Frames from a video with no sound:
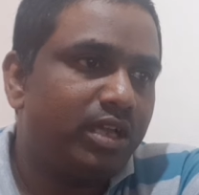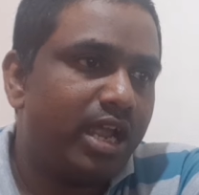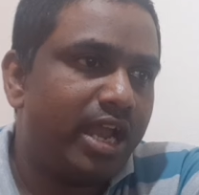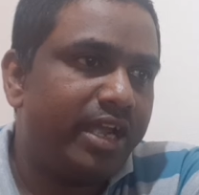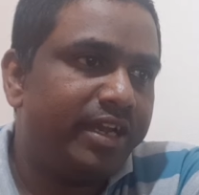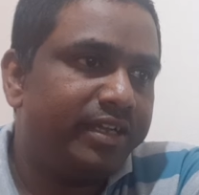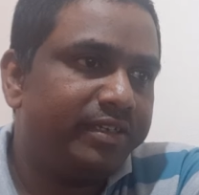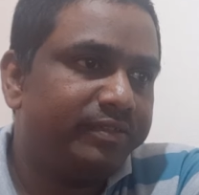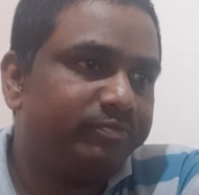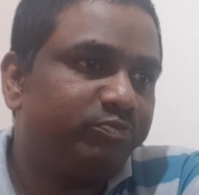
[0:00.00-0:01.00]
And
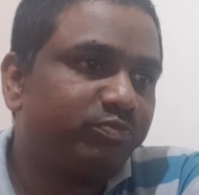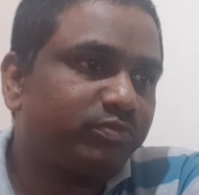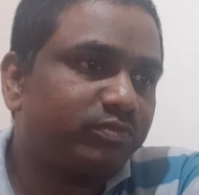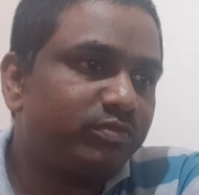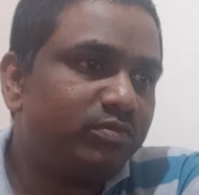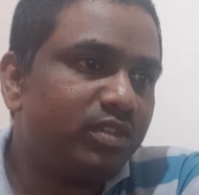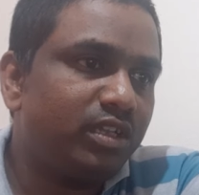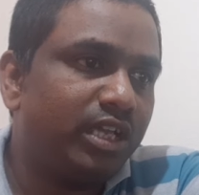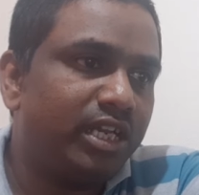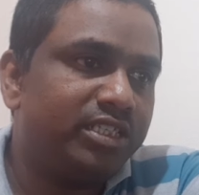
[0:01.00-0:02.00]

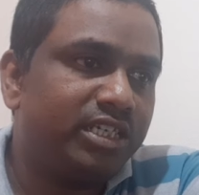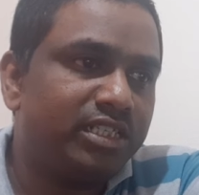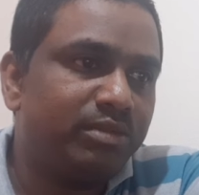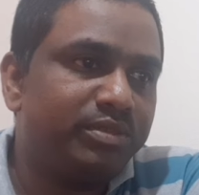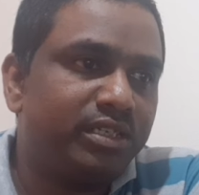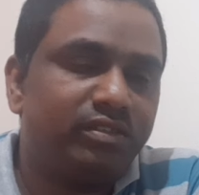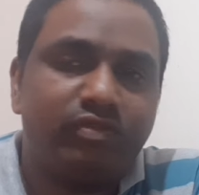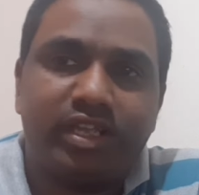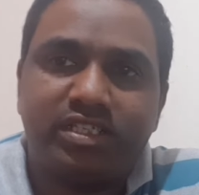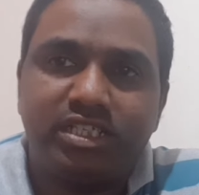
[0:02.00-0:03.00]
energy consumption,
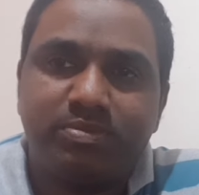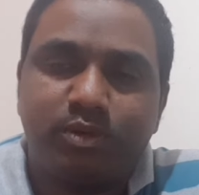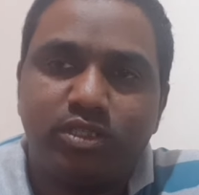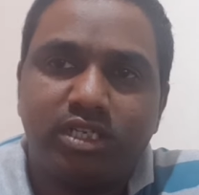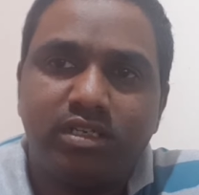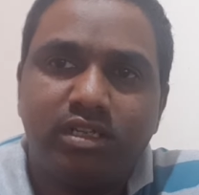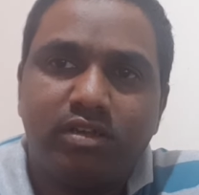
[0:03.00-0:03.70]
waste disposal,